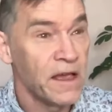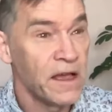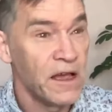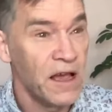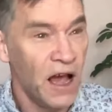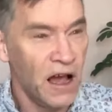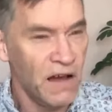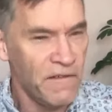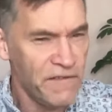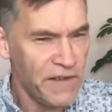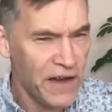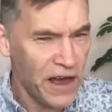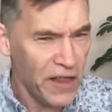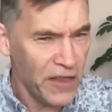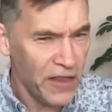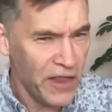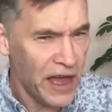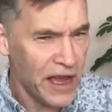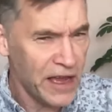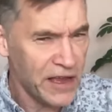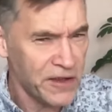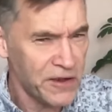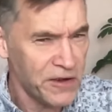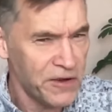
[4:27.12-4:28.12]
I felt
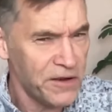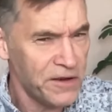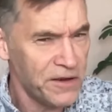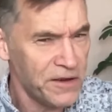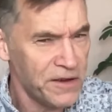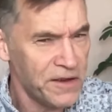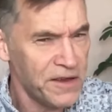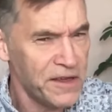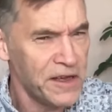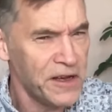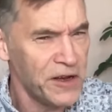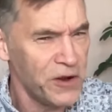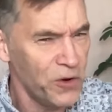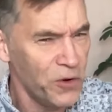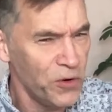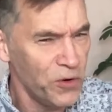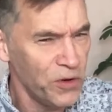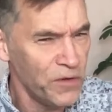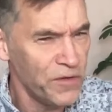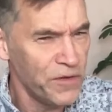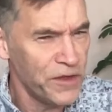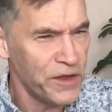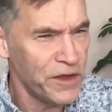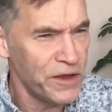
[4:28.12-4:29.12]
like, all
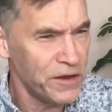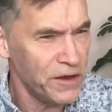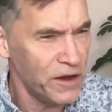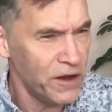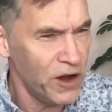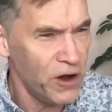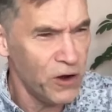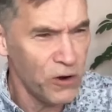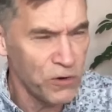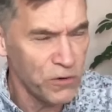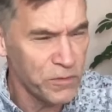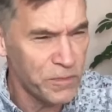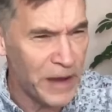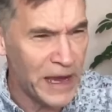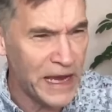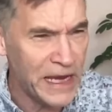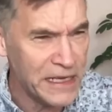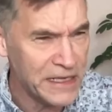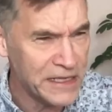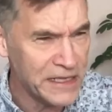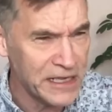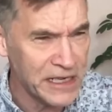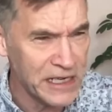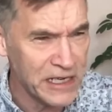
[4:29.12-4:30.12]
of the old
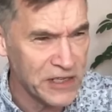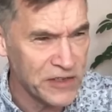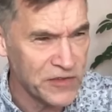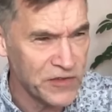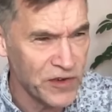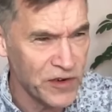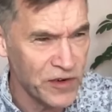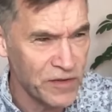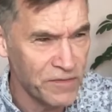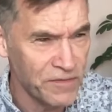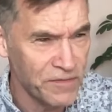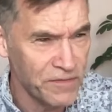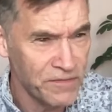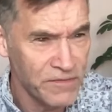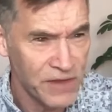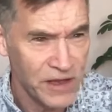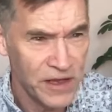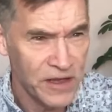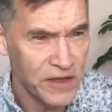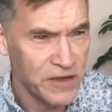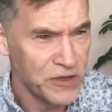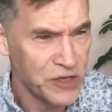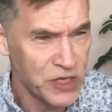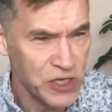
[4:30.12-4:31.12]
paintings from
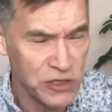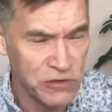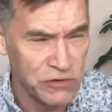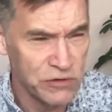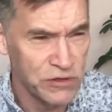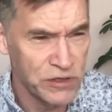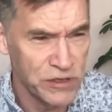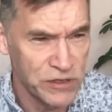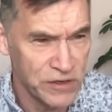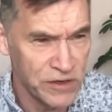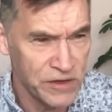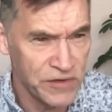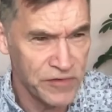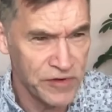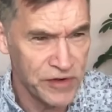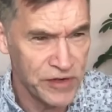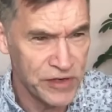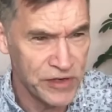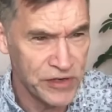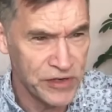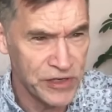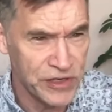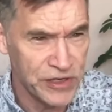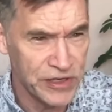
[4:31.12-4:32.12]
200 or
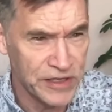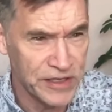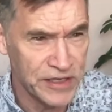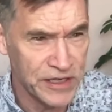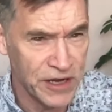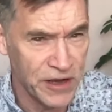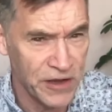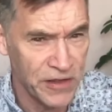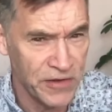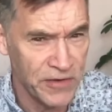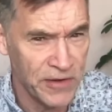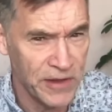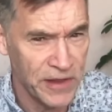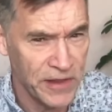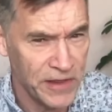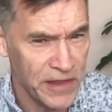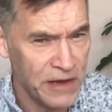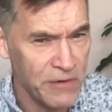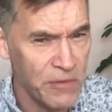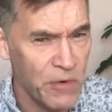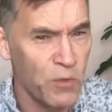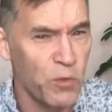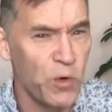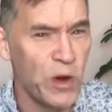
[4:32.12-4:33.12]
300 years ago, they
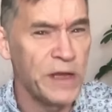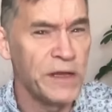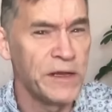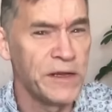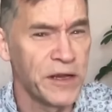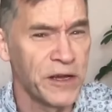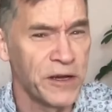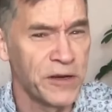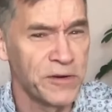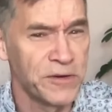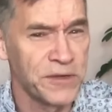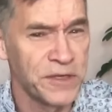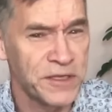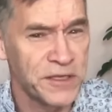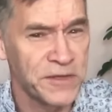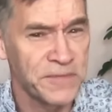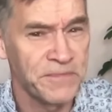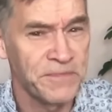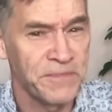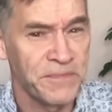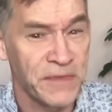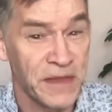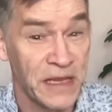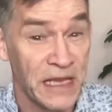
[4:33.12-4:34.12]
were windows
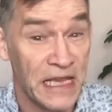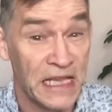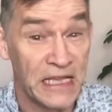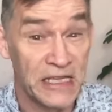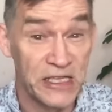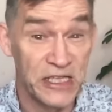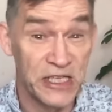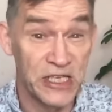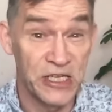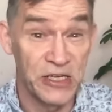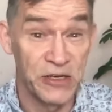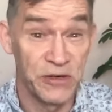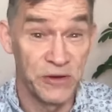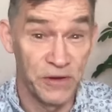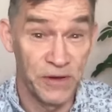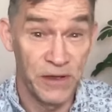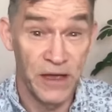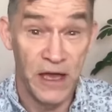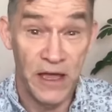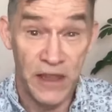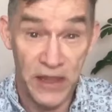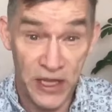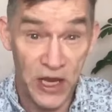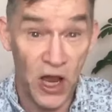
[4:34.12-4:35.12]
into
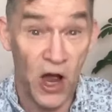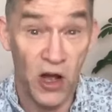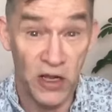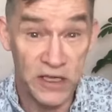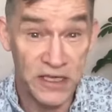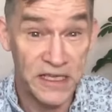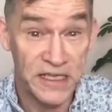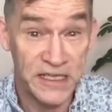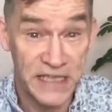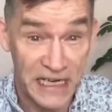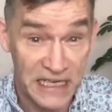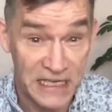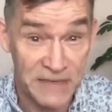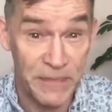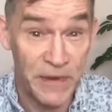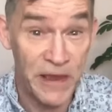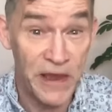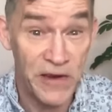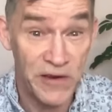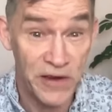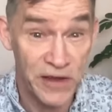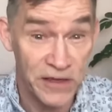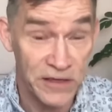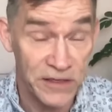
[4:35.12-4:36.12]
the artist's
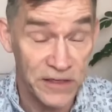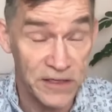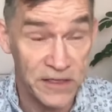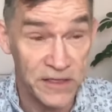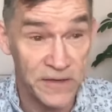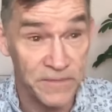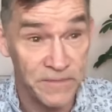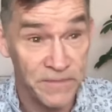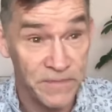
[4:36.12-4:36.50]
experience.